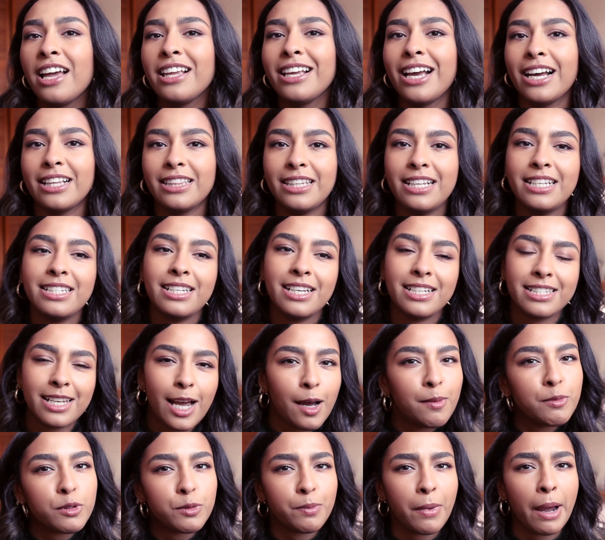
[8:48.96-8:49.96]
yeah, these
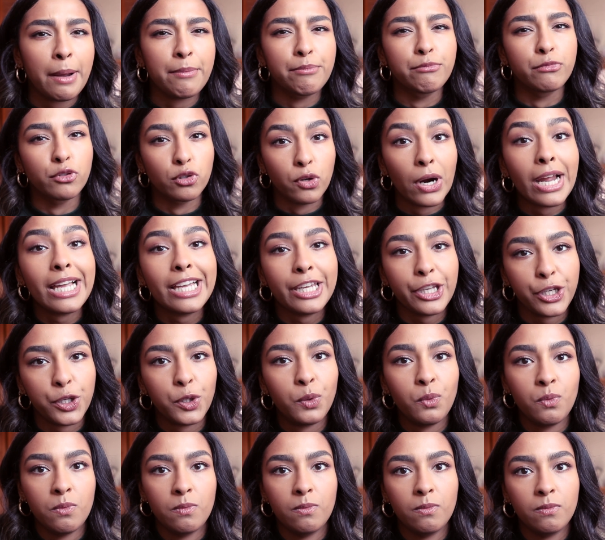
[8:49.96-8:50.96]
exams might break
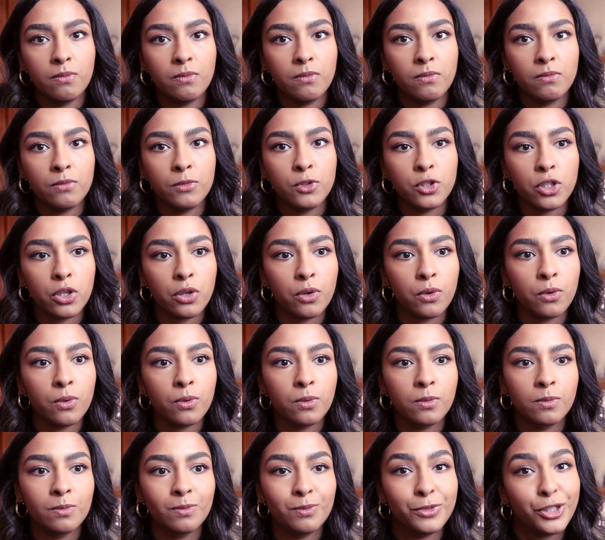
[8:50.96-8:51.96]
you, so
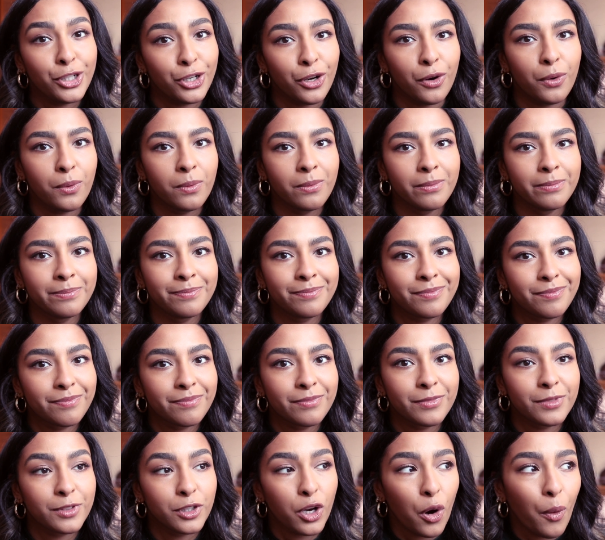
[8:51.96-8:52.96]

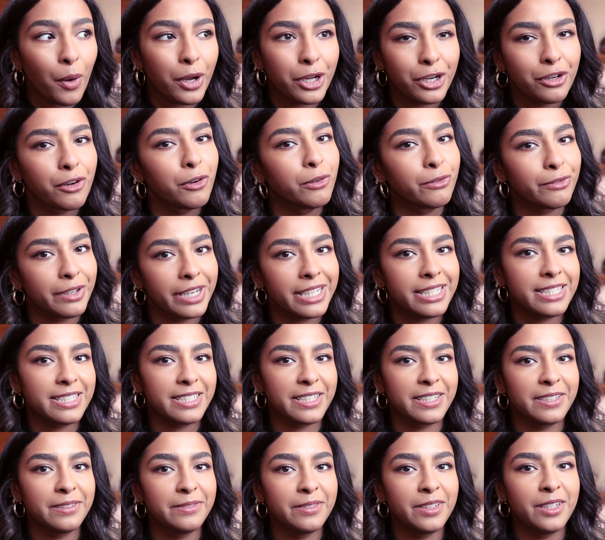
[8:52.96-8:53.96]
go at your own
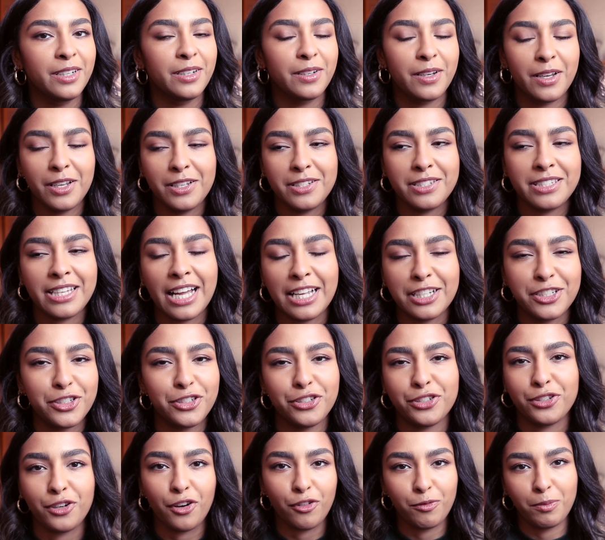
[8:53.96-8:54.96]
risk, because that's
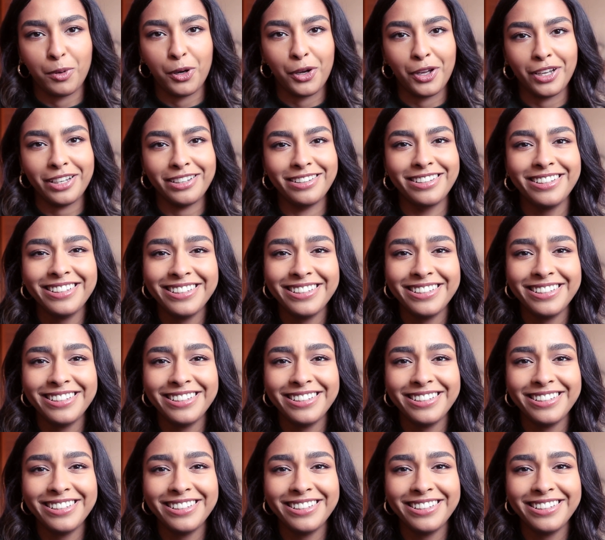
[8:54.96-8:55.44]
just off-putting.